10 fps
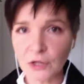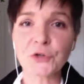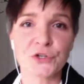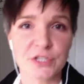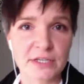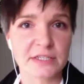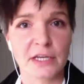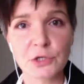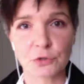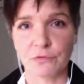so, what
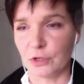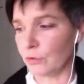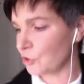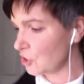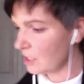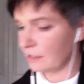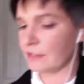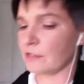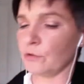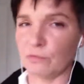happens is we
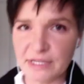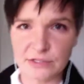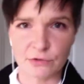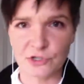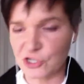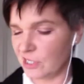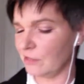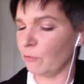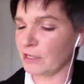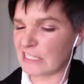think
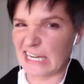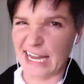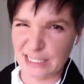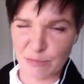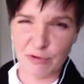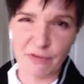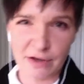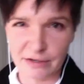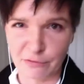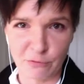that the more we
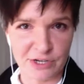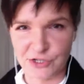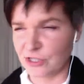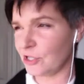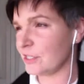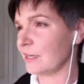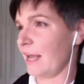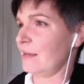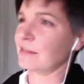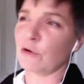know about
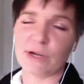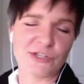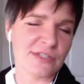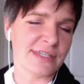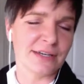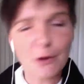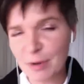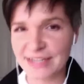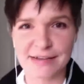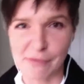something, the
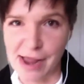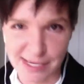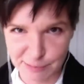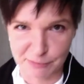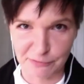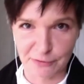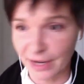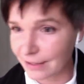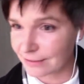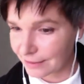more, the better that
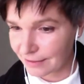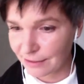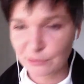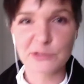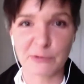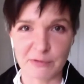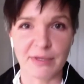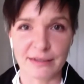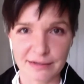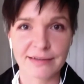interview is going to be, the
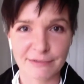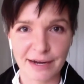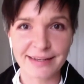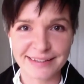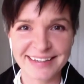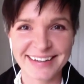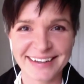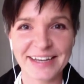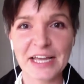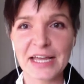better that conversation
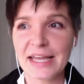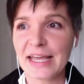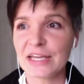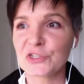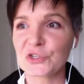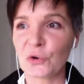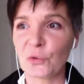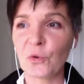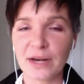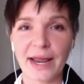with the end you going to be.